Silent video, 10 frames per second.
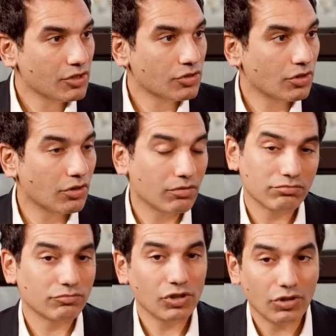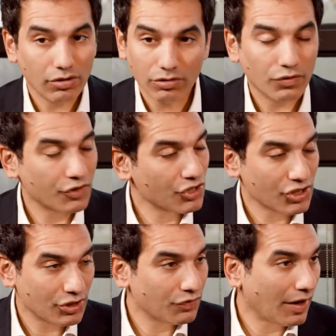really so, good. you know, over
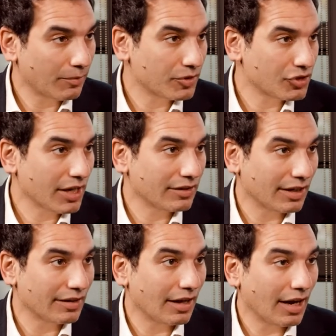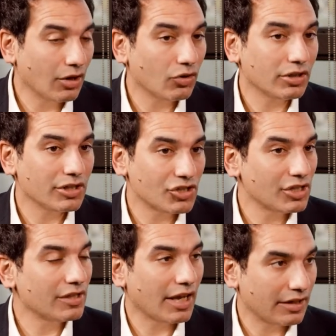65%. And I only
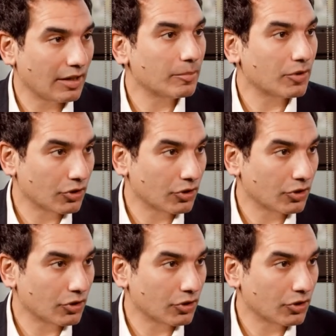see that number